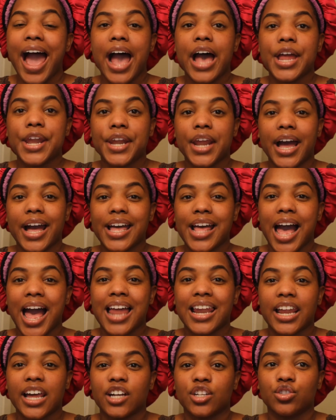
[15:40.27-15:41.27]
at night
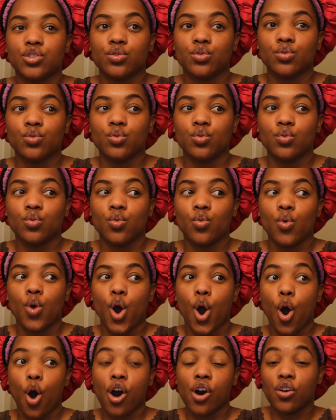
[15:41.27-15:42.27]
I like to
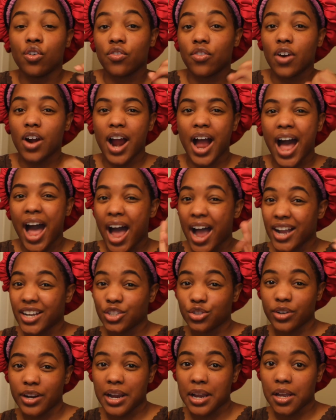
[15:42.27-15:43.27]

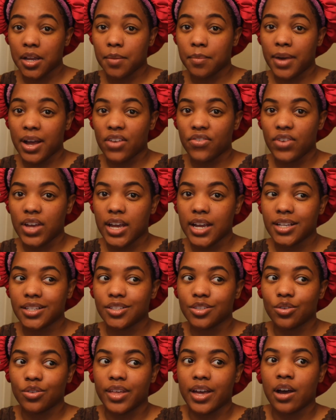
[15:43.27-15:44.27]
overhydrate my face
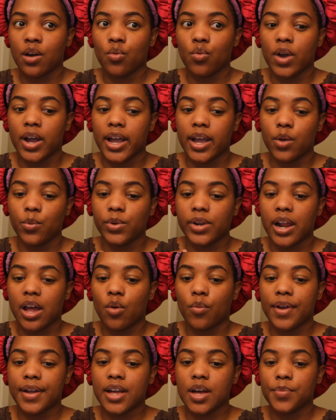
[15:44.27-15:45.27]
so that way when I
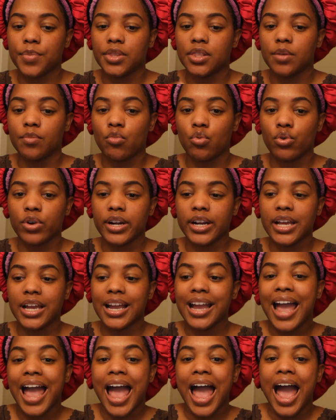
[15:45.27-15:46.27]
wake up in the
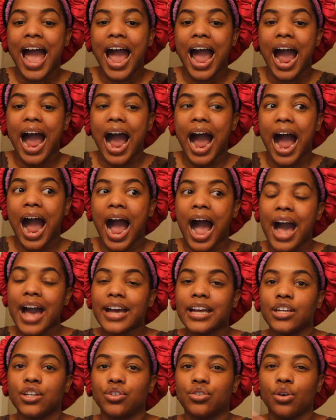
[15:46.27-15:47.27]
morning
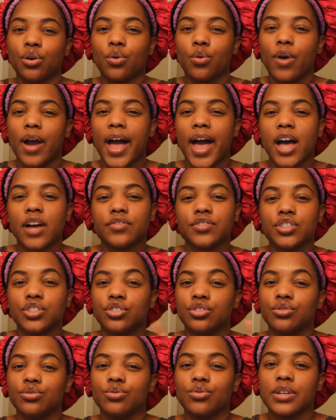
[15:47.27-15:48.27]
I don't have to
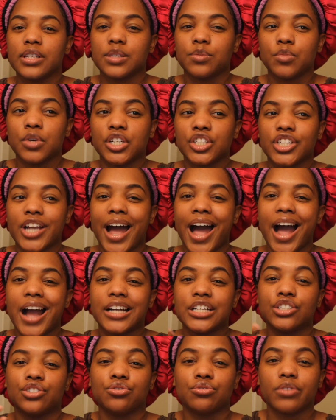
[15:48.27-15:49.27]
do as much
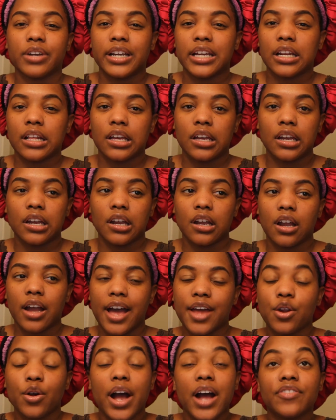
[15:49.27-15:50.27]
hydrating.
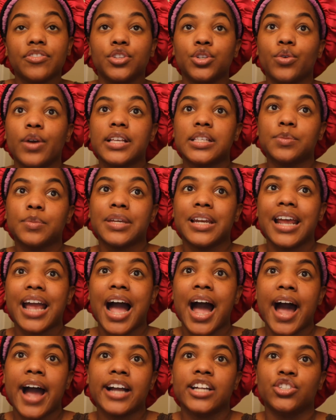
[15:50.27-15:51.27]
I don't have to do as many
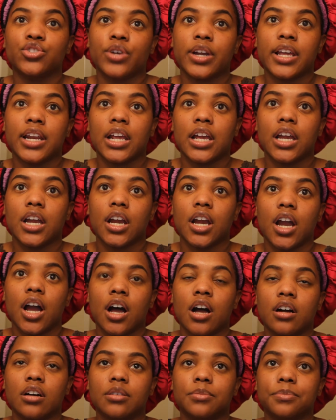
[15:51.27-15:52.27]
hydrating
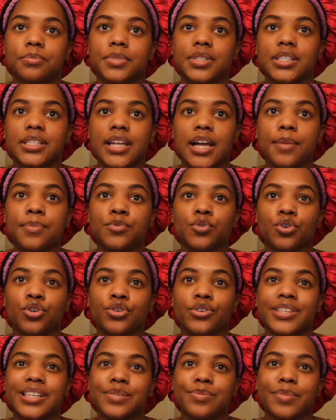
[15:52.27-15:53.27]
steps or
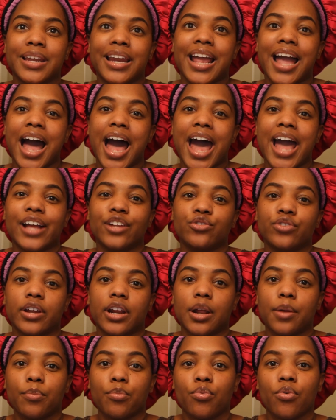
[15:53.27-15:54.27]
use as many
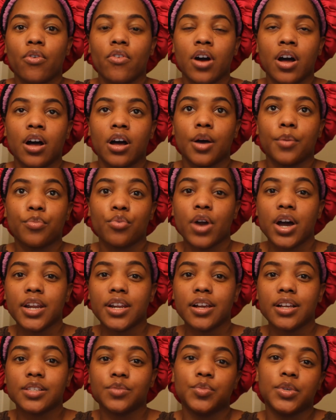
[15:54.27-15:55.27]
hydrating
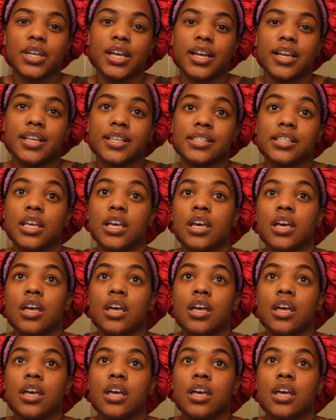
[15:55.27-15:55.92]
products, because